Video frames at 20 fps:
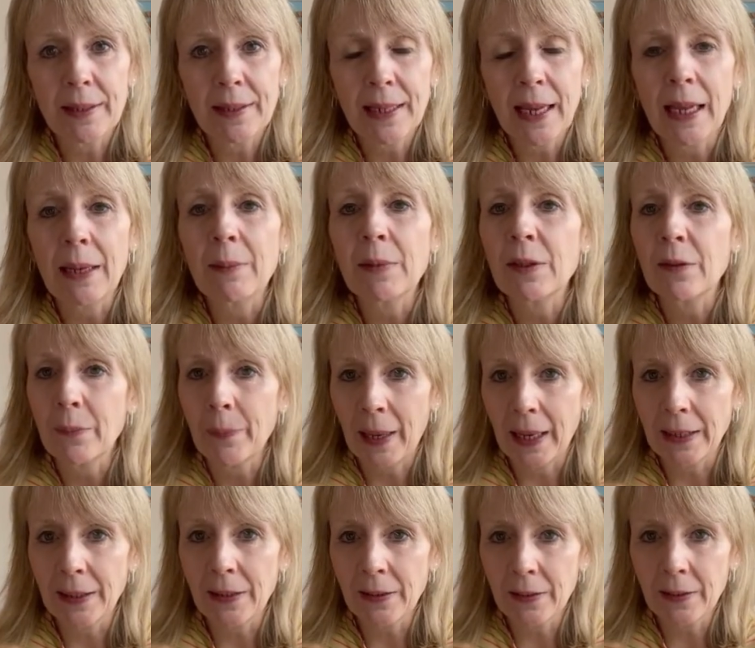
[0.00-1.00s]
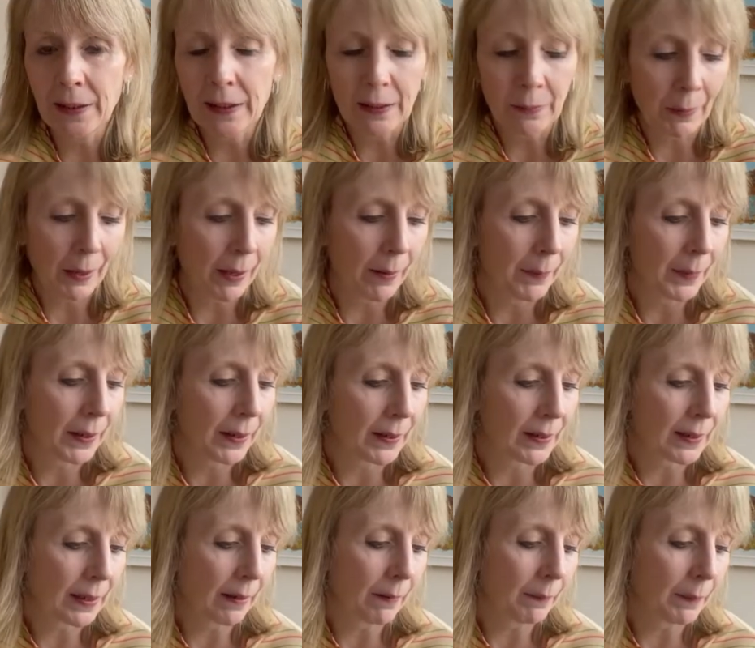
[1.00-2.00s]
types of pencil as well,
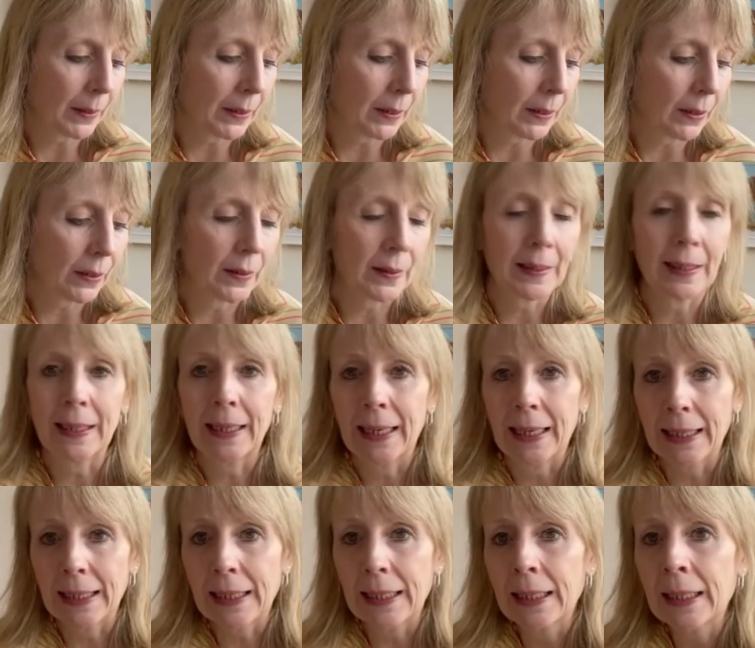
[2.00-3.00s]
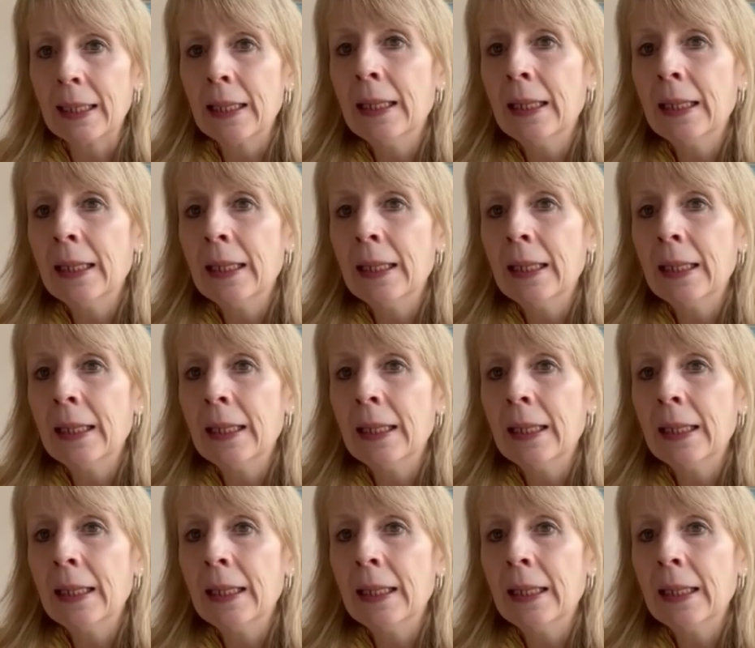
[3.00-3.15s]
because I've been using ink